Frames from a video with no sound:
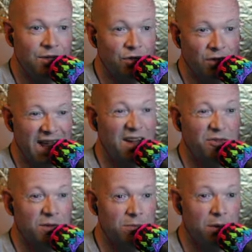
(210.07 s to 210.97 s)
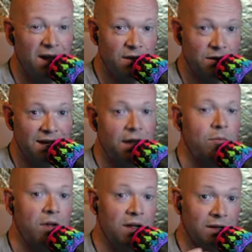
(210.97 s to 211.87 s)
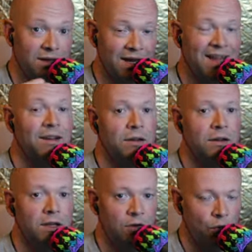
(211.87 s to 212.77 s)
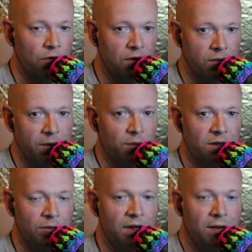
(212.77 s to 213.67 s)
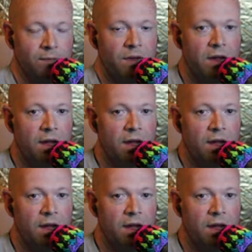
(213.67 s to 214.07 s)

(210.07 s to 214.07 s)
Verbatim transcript: and you'll have to buy the game again in order to be able to play.